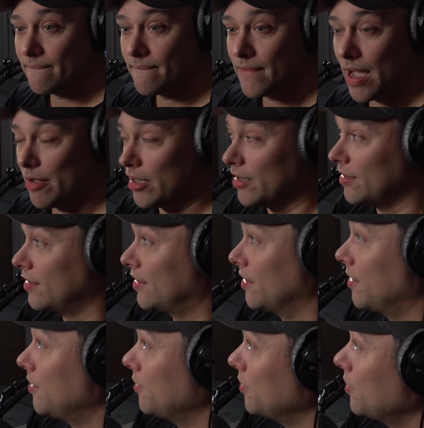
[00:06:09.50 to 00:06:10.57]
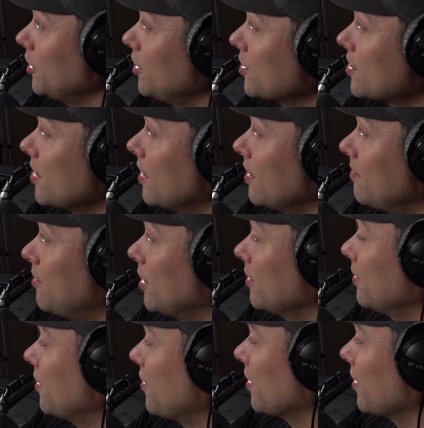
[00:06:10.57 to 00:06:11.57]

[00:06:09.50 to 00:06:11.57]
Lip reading: I mean, you saw the Martin Luther